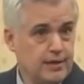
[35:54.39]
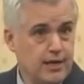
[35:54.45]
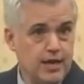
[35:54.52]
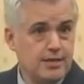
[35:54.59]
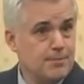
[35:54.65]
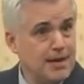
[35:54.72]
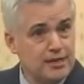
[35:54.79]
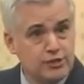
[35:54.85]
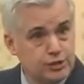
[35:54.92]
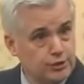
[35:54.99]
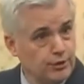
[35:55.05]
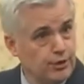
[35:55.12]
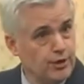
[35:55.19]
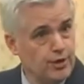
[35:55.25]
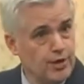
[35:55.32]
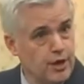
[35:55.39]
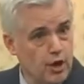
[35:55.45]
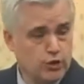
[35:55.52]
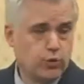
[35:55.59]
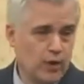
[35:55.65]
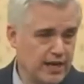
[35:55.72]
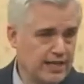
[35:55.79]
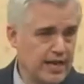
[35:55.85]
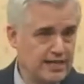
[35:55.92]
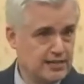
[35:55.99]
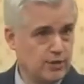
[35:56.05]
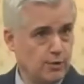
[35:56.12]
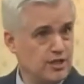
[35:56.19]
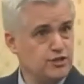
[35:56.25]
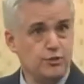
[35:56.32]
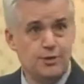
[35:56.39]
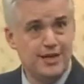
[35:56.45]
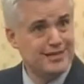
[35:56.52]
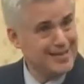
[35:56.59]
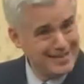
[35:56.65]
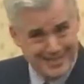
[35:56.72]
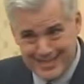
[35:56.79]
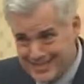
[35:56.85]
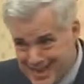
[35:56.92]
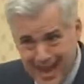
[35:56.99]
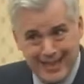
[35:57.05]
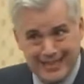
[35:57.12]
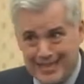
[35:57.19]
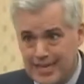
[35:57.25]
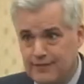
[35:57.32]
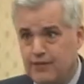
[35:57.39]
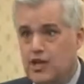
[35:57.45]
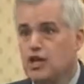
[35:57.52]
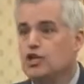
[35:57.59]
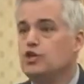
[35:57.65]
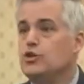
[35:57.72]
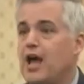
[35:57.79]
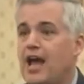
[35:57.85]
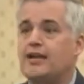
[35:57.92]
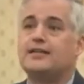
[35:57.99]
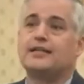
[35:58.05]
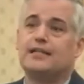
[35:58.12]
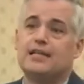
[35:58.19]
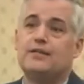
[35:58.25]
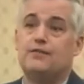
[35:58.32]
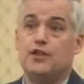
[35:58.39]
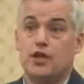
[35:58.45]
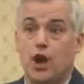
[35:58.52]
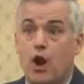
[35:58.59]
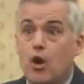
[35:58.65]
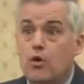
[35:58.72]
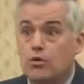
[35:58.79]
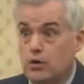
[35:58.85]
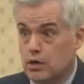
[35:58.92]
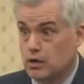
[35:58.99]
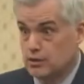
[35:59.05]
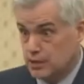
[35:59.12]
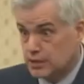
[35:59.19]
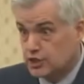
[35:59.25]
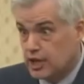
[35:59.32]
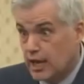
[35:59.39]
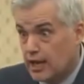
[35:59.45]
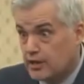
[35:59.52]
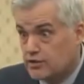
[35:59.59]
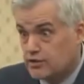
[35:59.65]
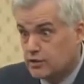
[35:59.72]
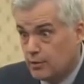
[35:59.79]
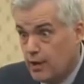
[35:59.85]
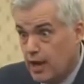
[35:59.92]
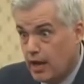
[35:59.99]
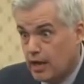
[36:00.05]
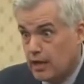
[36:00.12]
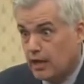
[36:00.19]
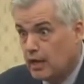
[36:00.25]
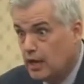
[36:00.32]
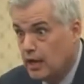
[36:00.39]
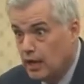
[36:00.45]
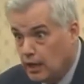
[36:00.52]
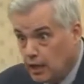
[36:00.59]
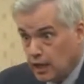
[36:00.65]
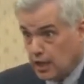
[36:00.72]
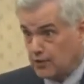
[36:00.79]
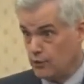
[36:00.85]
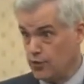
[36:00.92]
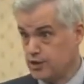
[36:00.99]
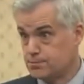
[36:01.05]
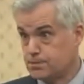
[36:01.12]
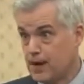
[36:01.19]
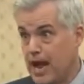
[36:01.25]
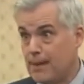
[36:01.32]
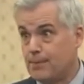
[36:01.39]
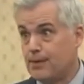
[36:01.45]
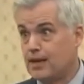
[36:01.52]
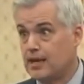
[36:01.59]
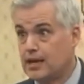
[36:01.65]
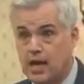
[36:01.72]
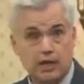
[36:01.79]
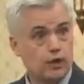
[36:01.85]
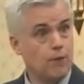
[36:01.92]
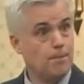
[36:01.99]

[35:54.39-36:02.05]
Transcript: You had to make sure, or 20 days, that was, it did not leave. You had to give the owner the chance to what? Leave with his property and not